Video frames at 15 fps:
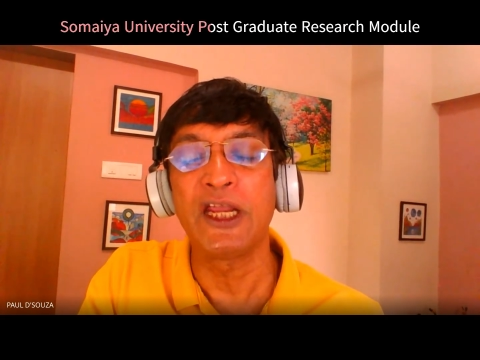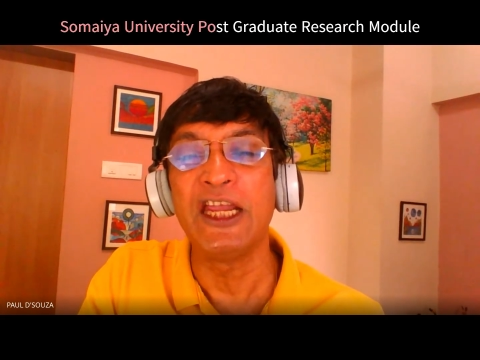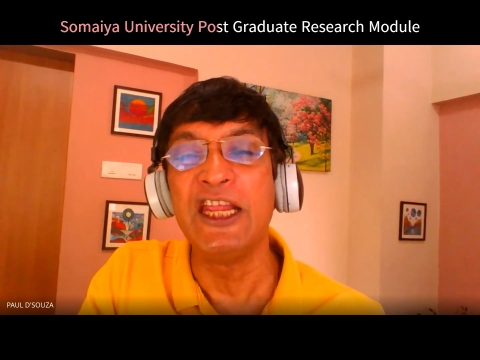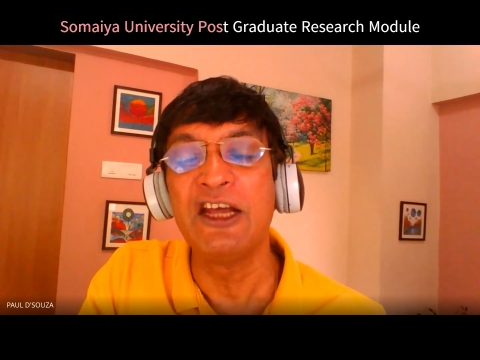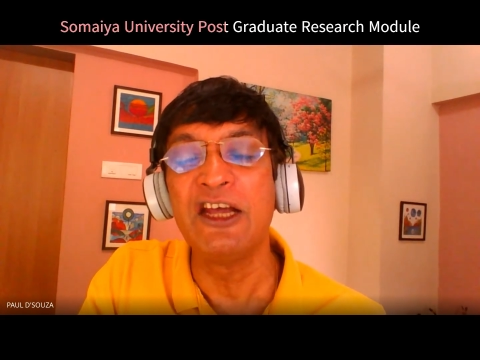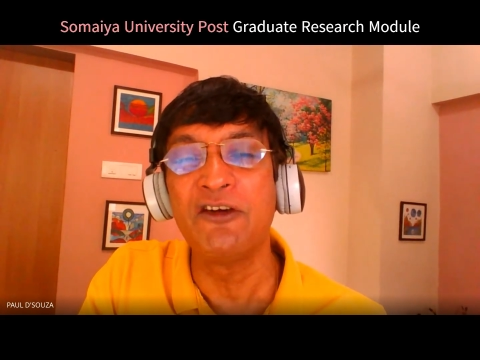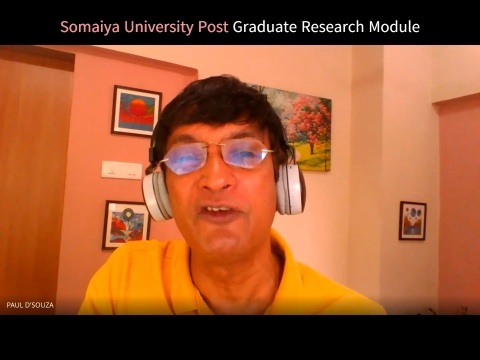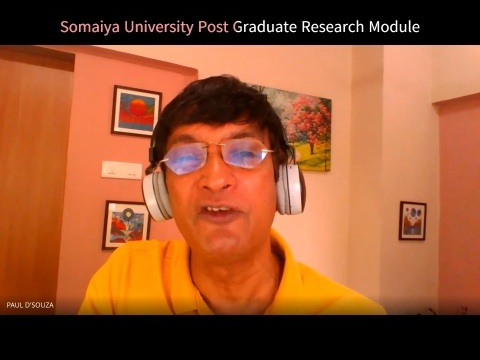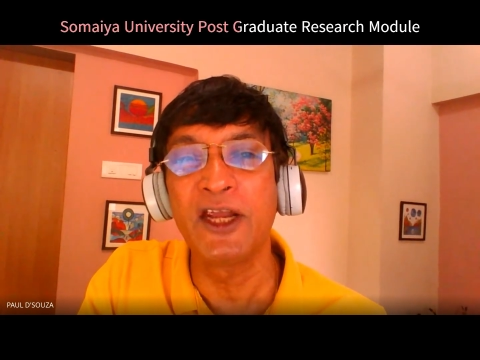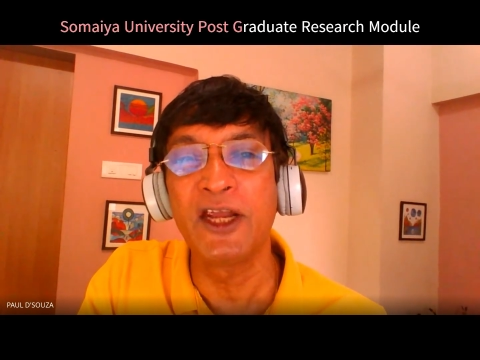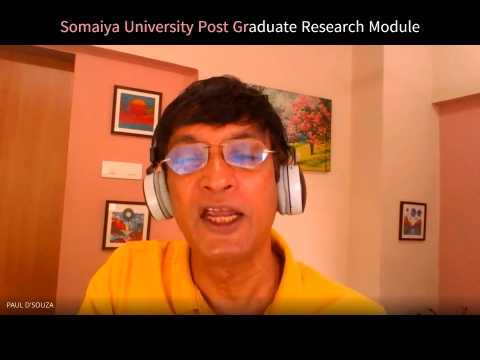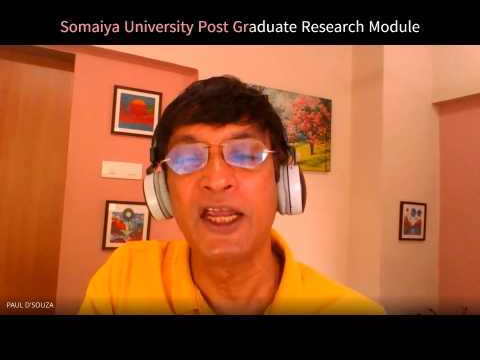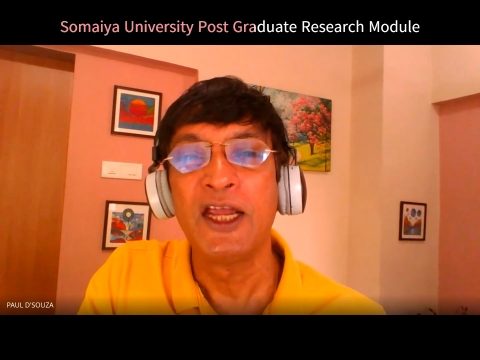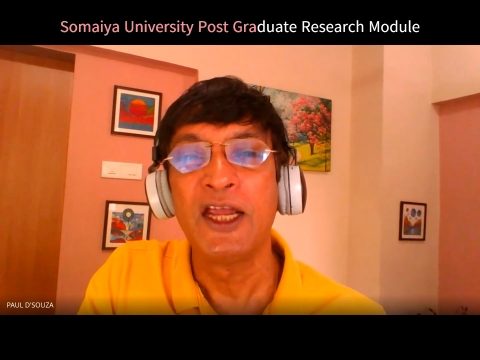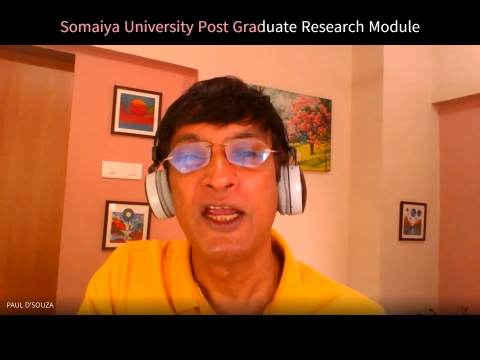in a
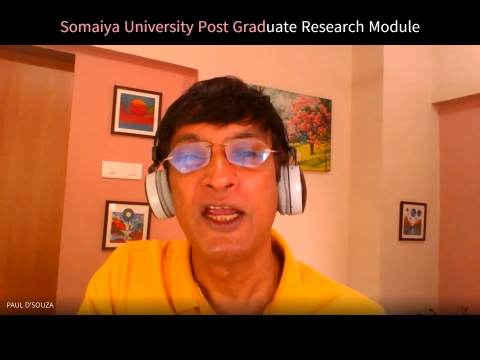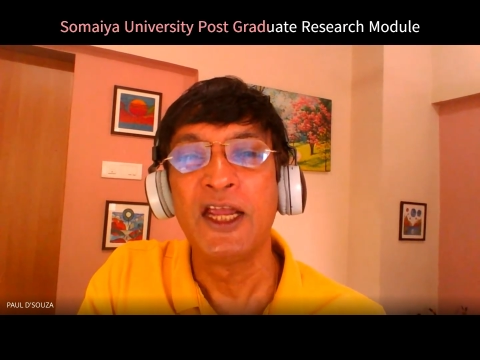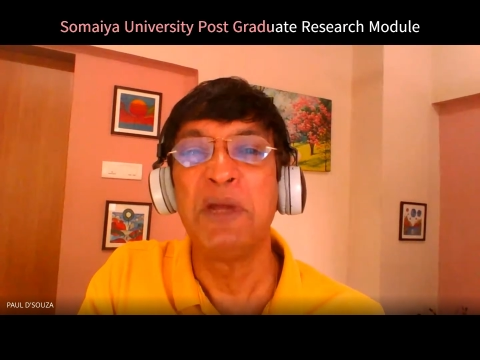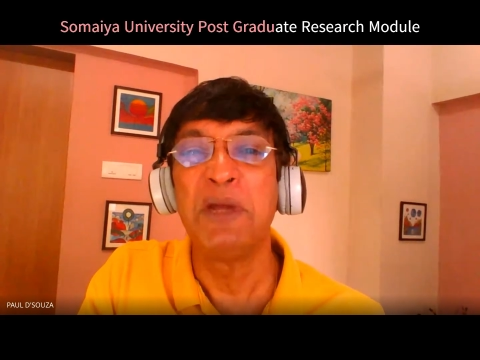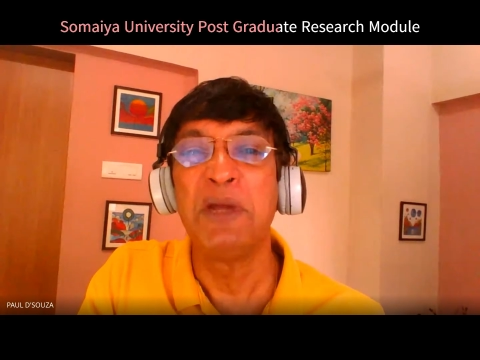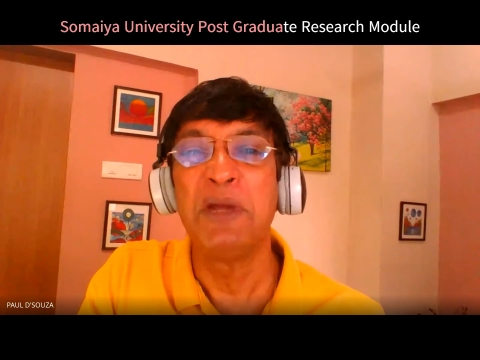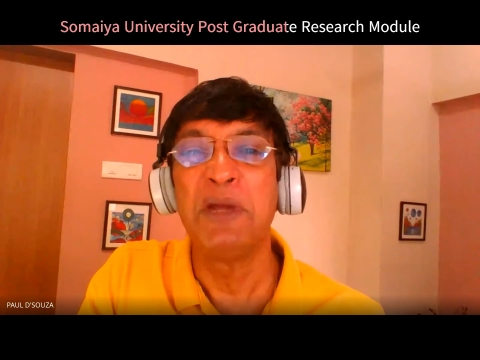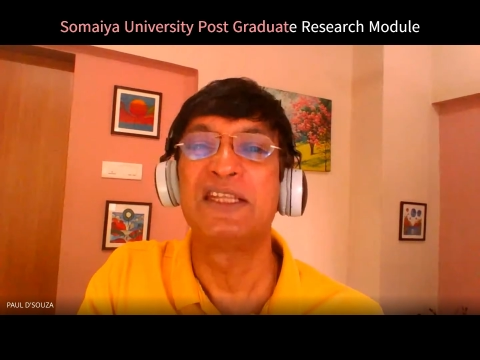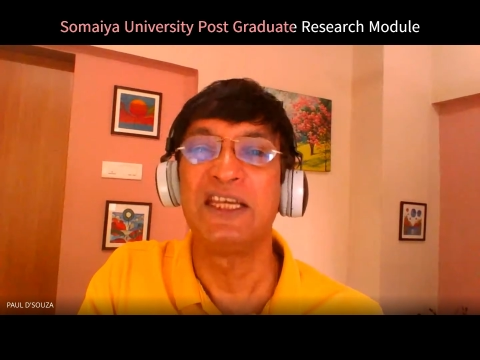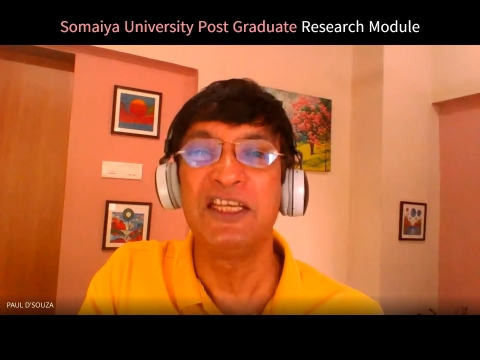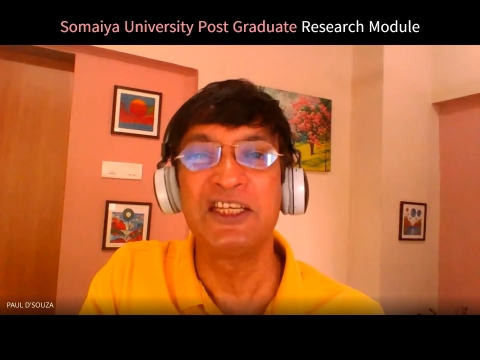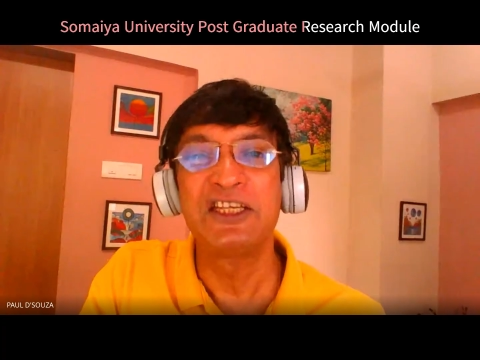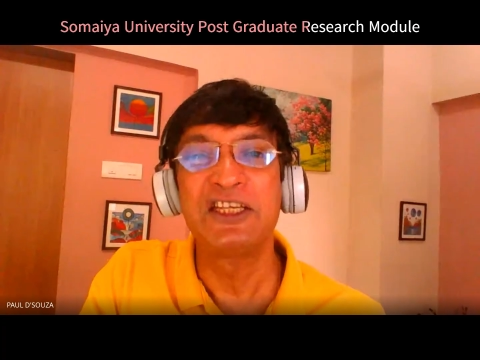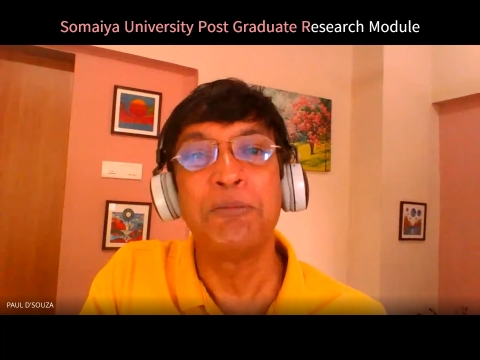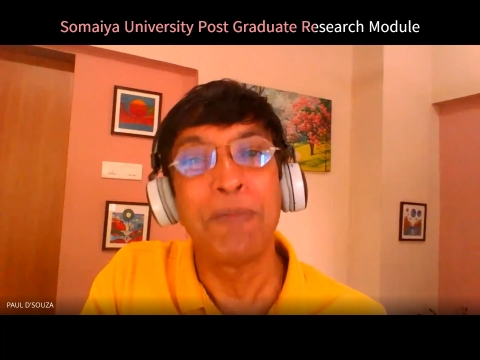way makes
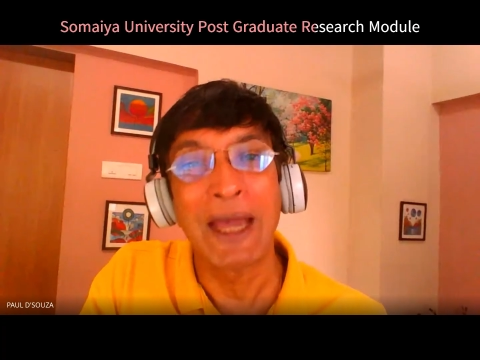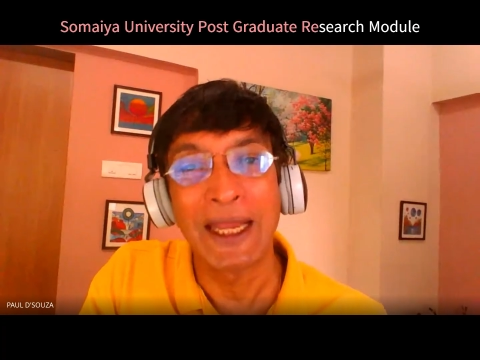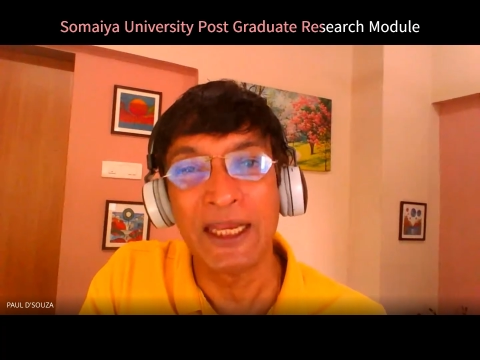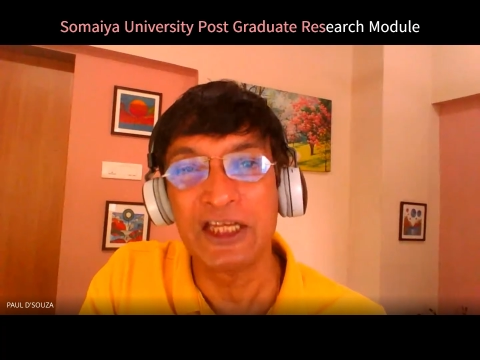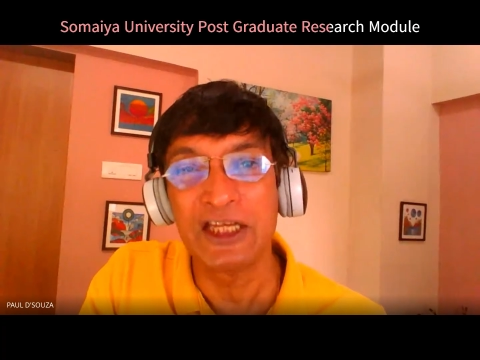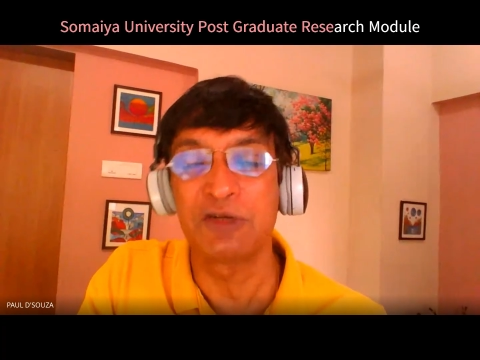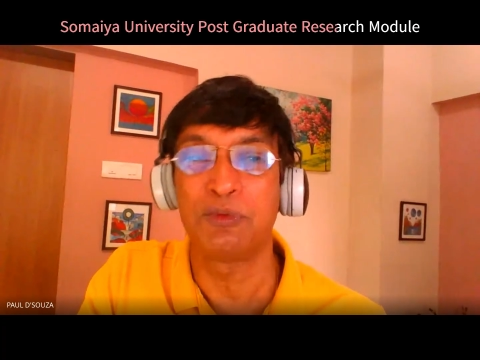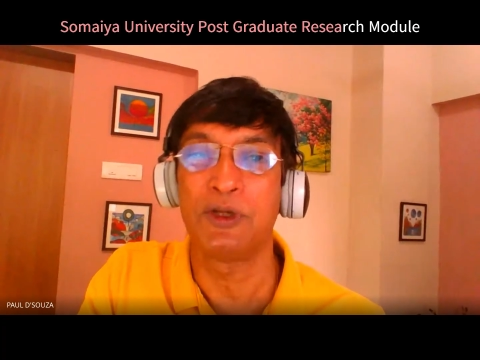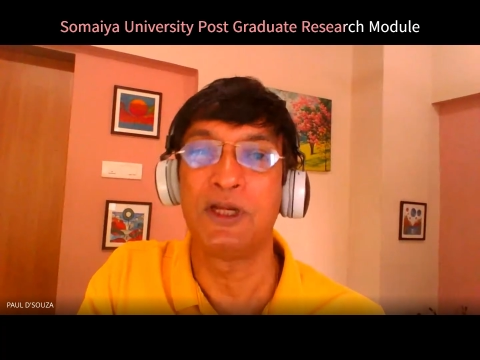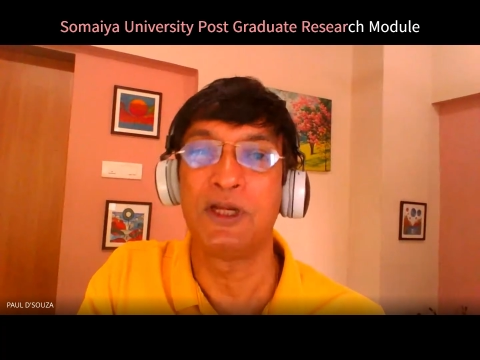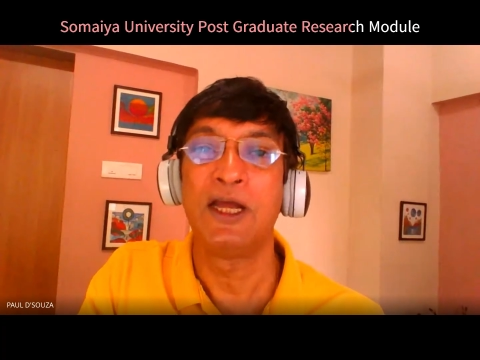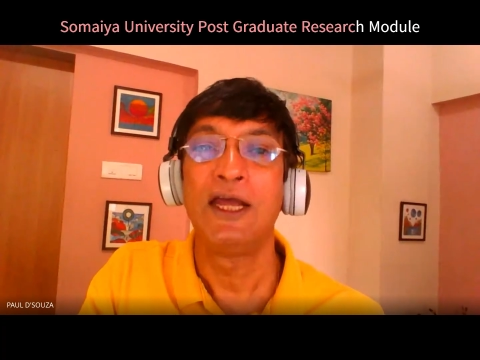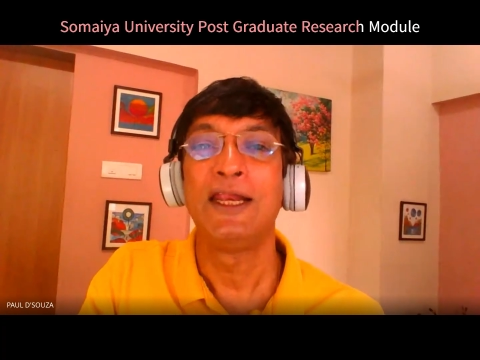things manageable.